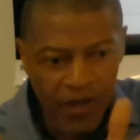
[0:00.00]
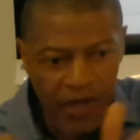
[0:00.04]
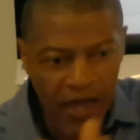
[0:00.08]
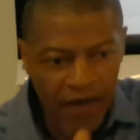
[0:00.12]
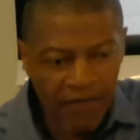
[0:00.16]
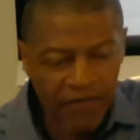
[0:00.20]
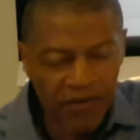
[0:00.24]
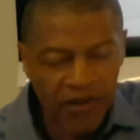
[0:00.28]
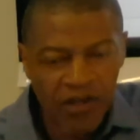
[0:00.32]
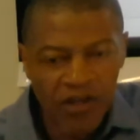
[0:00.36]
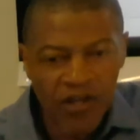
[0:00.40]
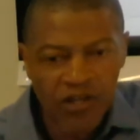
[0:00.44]

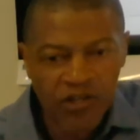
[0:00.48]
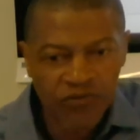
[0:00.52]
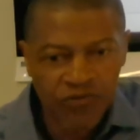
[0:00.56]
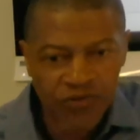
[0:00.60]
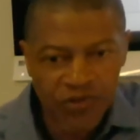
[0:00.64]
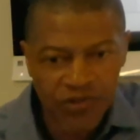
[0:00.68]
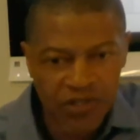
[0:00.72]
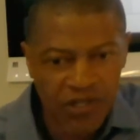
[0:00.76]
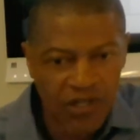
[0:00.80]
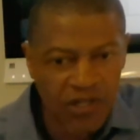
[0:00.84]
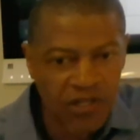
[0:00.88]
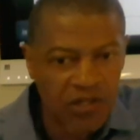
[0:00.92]
having an
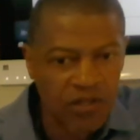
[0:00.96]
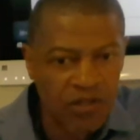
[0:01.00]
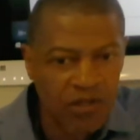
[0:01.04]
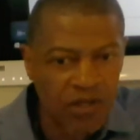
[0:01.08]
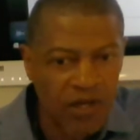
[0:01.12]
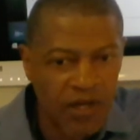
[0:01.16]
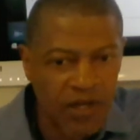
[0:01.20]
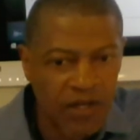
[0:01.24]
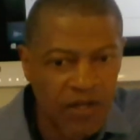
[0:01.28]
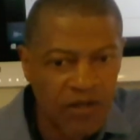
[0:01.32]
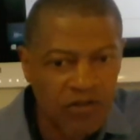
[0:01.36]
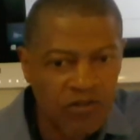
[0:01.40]
interest in
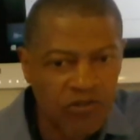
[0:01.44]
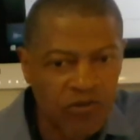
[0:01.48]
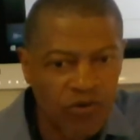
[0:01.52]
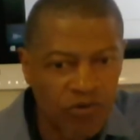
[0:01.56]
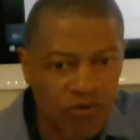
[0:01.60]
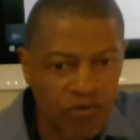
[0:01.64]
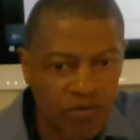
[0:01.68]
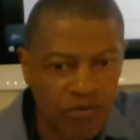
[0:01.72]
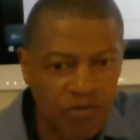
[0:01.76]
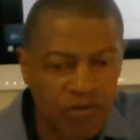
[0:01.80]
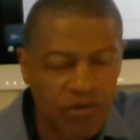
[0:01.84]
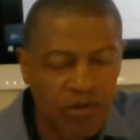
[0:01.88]
a
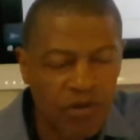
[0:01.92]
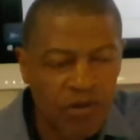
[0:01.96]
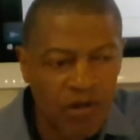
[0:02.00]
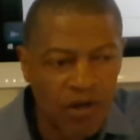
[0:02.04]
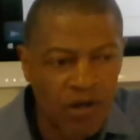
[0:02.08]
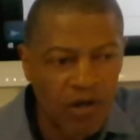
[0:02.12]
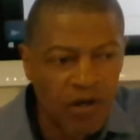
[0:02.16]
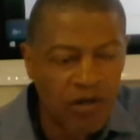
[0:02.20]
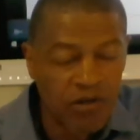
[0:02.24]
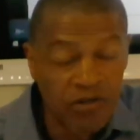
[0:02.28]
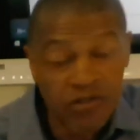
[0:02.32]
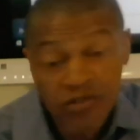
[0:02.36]
certain
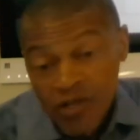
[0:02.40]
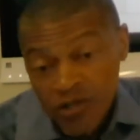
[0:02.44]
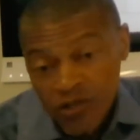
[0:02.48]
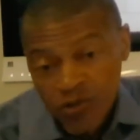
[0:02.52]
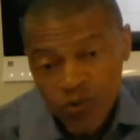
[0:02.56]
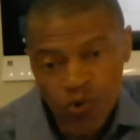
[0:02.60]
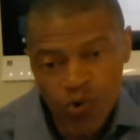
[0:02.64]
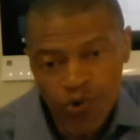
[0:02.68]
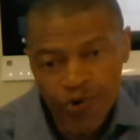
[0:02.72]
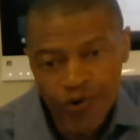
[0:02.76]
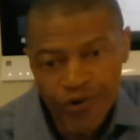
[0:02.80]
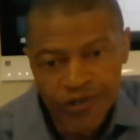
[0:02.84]

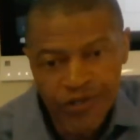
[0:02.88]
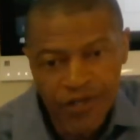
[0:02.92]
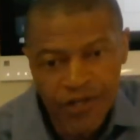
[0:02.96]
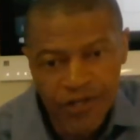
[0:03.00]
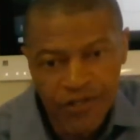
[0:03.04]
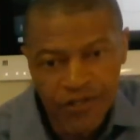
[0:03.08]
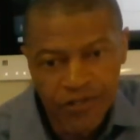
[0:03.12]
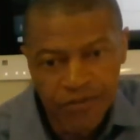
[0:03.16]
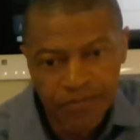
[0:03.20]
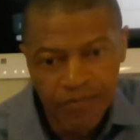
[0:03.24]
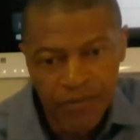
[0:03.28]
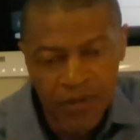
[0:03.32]
sexual
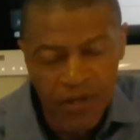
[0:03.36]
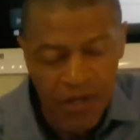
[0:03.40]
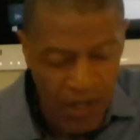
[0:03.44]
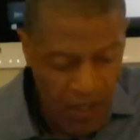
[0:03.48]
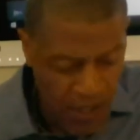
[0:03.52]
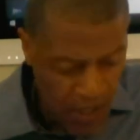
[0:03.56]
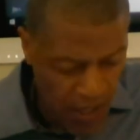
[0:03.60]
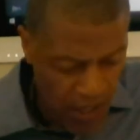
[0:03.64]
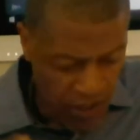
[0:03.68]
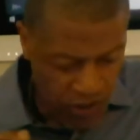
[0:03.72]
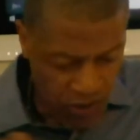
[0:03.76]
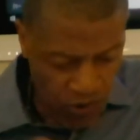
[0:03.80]
orientation.
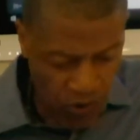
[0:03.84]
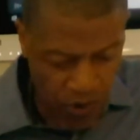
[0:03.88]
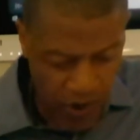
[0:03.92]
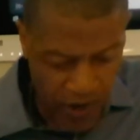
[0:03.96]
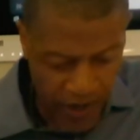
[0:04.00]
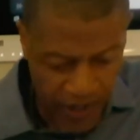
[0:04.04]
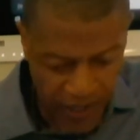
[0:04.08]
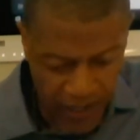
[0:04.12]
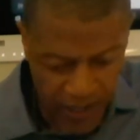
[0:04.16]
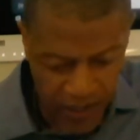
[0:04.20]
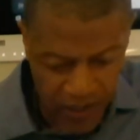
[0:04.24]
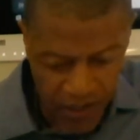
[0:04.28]

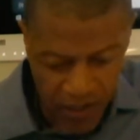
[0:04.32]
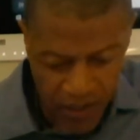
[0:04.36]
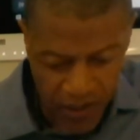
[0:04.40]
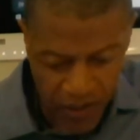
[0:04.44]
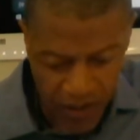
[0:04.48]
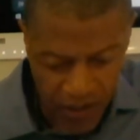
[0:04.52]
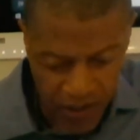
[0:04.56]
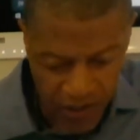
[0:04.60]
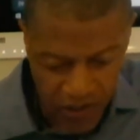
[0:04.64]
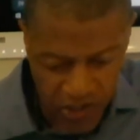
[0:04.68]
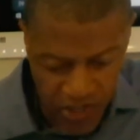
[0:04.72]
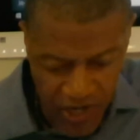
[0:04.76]
So again,
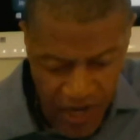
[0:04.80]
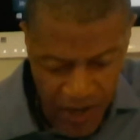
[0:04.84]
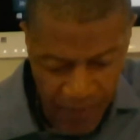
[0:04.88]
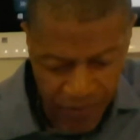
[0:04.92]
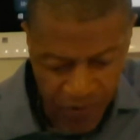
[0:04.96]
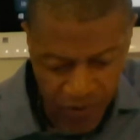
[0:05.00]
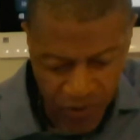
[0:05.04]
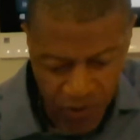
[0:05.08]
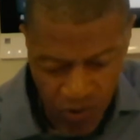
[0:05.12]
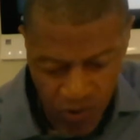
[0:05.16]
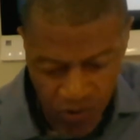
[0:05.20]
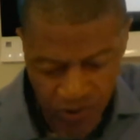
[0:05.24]
the
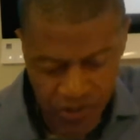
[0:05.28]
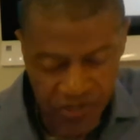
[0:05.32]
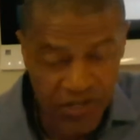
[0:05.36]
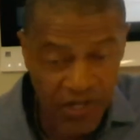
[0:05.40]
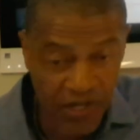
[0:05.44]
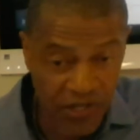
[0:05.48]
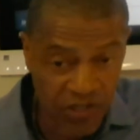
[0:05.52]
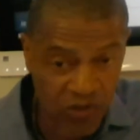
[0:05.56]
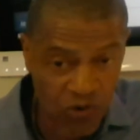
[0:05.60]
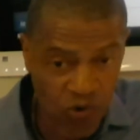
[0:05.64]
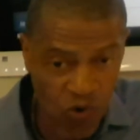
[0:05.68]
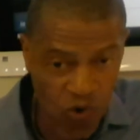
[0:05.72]
chapter on
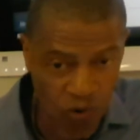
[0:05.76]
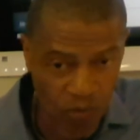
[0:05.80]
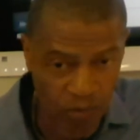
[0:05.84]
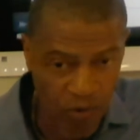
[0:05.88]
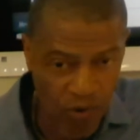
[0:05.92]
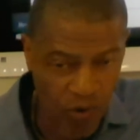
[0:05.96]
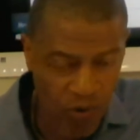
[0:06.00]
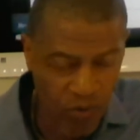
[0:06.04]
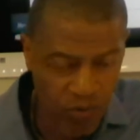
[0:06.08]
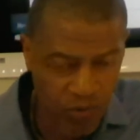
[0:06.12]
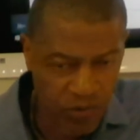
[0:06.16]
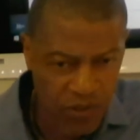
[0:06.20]
sex and
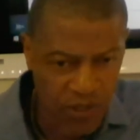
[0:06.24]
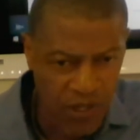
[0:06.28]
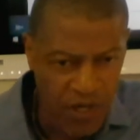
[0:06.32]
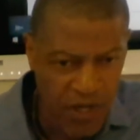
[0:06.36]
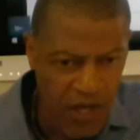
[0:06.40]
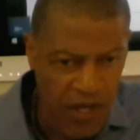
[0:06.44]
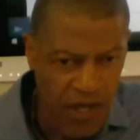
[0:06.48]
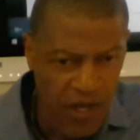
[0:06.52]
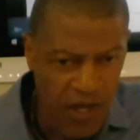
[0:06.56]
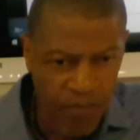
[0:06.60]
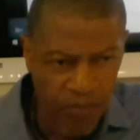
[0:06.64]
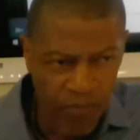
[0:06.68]
hormones
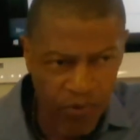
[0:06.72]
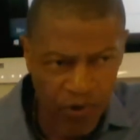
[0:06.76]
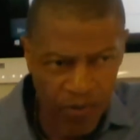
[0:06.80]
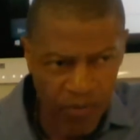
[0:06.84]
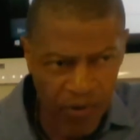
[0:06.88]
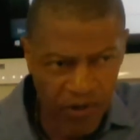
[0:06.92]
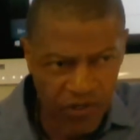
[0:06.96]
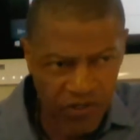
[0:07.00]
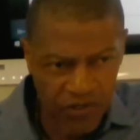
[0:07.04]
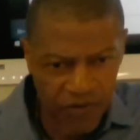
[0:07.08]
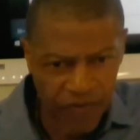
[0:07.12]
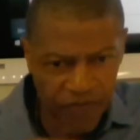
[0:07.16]
pretty
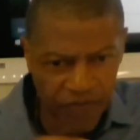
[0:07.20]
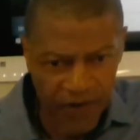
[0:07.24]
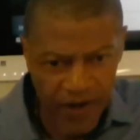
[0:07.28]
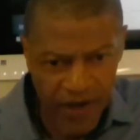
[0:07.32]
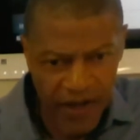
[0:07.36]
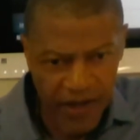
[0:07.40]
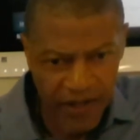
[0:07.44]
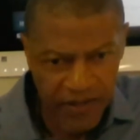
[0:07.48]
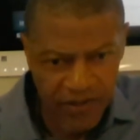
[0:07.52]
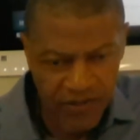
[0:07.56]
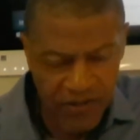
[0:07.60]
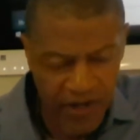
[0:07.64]
much
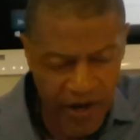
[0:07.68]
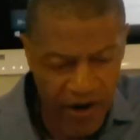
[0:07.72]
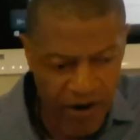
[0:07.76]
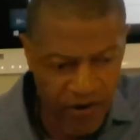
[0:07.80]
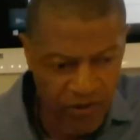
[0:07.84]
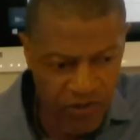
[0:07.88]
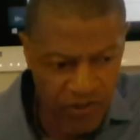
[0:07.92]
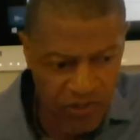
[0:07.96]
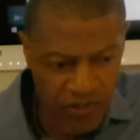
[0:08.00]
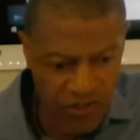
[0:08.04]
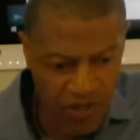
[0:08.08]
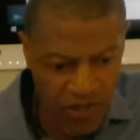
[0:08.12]
defines
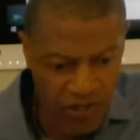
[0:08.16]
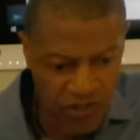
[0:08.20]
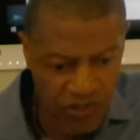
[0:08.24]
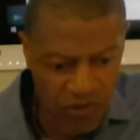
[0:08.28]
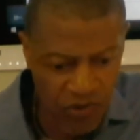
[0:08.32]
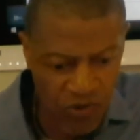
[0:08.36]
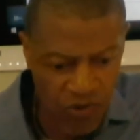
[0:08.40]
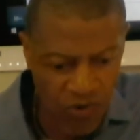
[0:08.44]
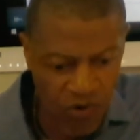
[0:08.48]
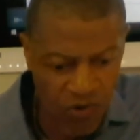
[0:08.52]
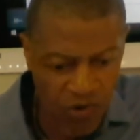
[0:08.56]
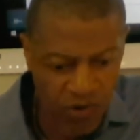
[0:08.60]
our discussion
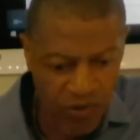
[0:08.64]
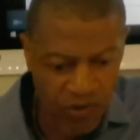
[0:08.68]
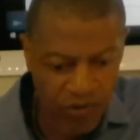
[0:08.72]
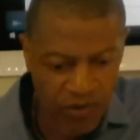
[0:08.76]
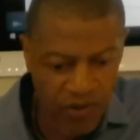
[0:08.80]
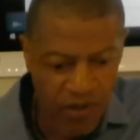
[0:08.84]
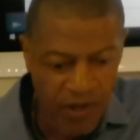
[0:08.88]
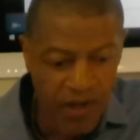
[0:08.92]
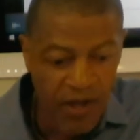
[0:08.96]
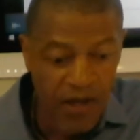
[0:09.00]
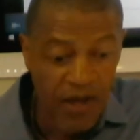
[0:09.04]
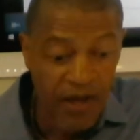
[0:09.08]

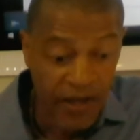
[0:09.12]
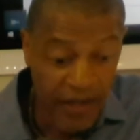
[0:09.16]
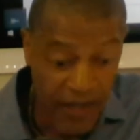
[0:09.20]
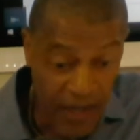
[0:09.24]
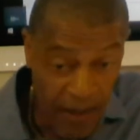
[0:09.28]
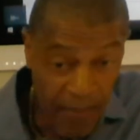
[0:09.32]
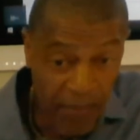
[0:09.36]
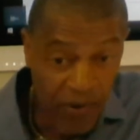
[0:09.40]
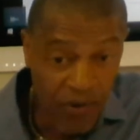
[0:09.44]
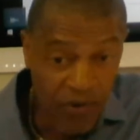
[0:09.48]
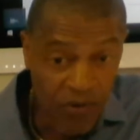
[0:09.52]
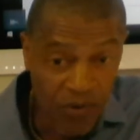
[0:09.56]
on
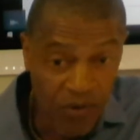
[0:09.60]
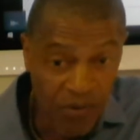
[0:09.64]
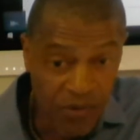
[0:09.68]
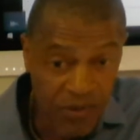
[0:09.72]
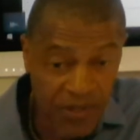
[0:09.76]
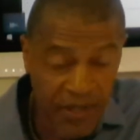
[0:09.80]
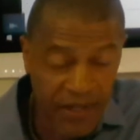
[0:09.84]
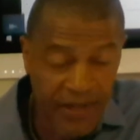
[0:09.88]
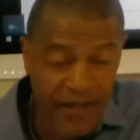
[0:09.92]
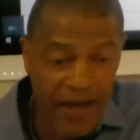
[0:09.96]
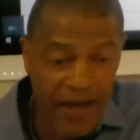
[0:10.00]
chemicals and